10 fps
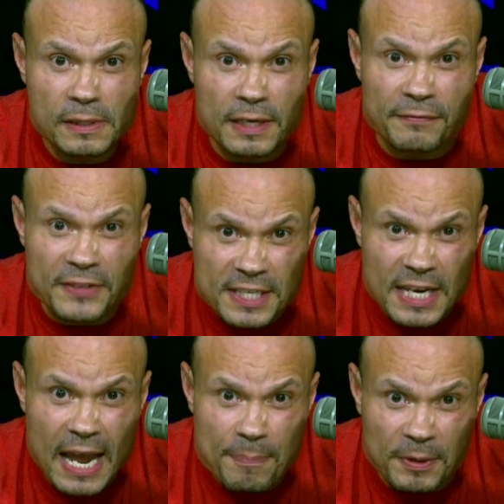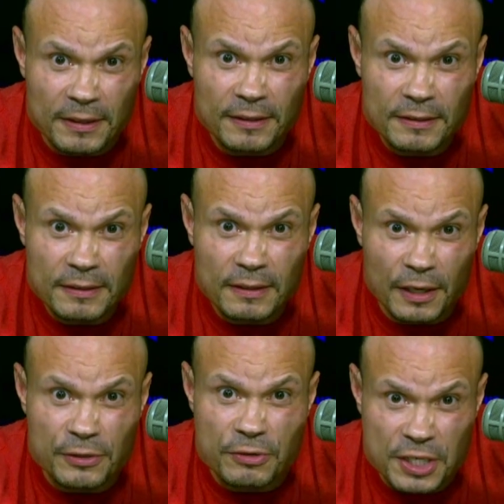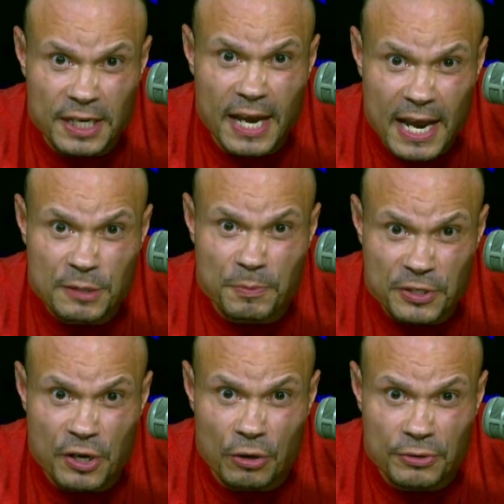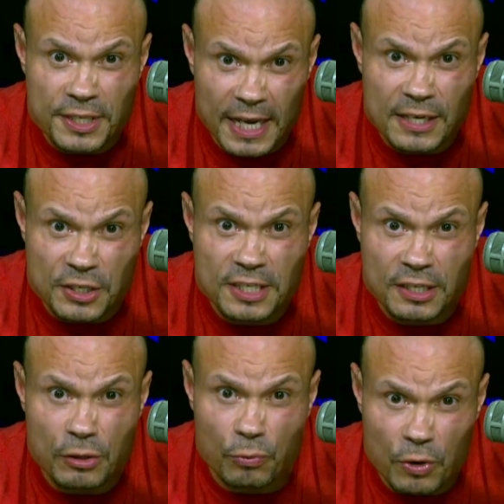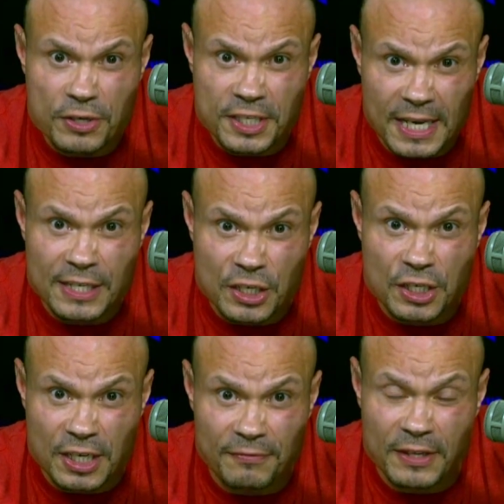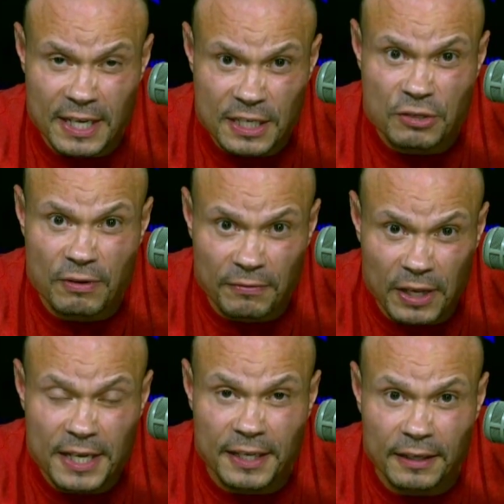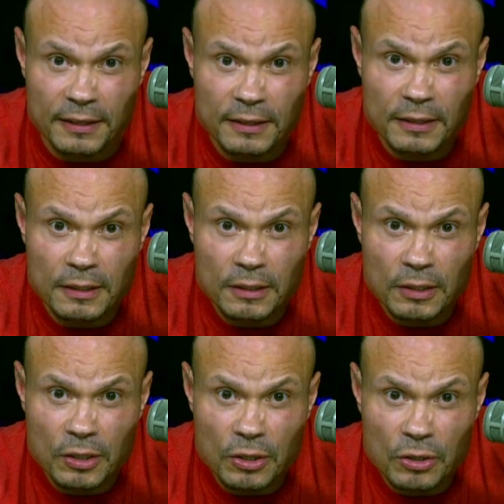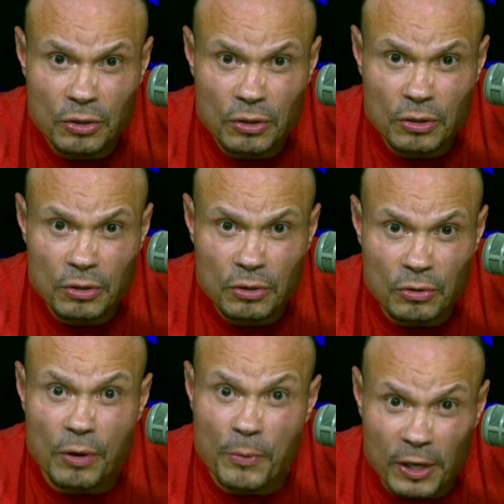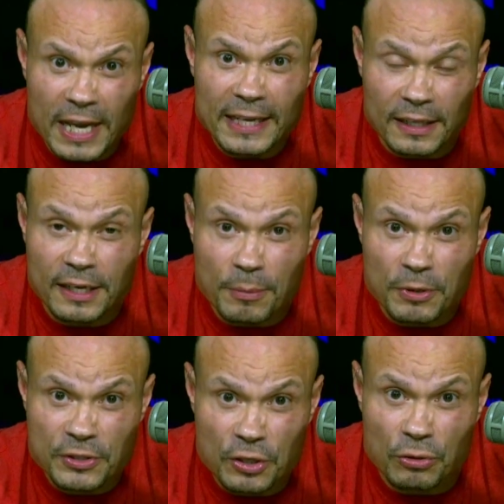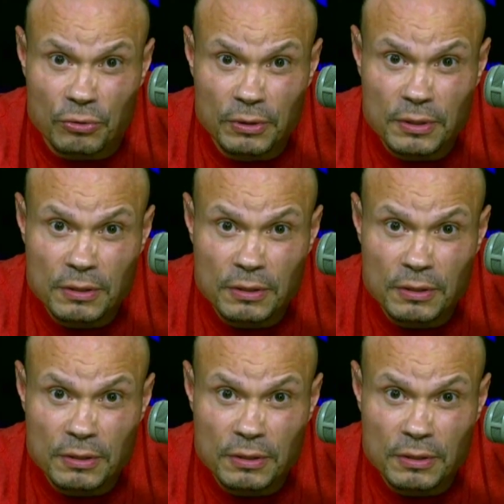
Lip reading: If this happened under Gina Haspel's nose, again, she's either the worst station chief in the history of London, or more likely, number two,